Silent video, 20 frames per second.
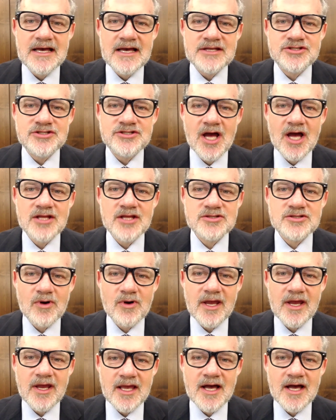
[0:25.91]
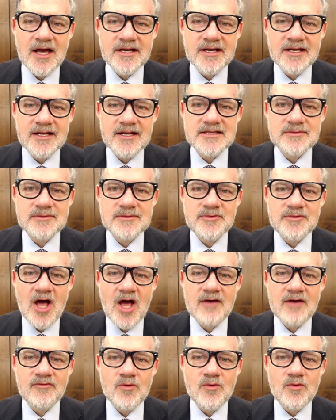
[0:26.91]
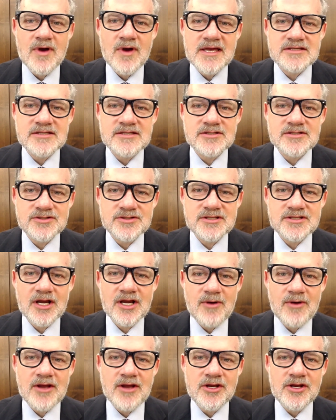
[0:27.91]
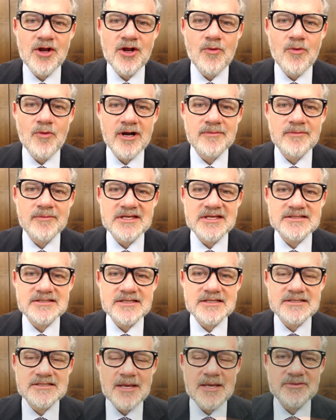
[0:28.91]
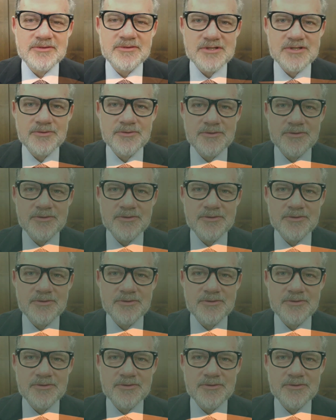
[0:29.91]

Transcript: John's working on it in some novel ways, so stick around. You don't want to miss this episode.